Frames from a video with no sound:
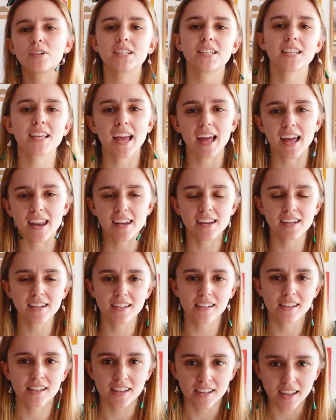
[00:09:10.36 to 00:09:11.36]
once again,
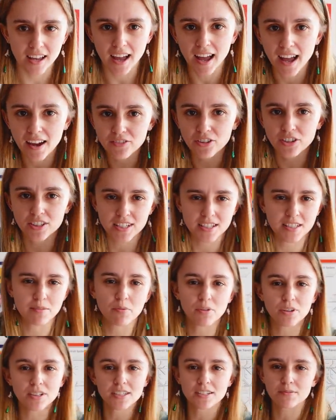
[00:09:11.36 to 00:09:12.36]
I have not
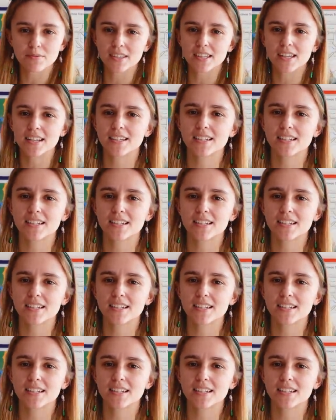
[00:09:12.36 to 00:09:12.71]
disappointed with the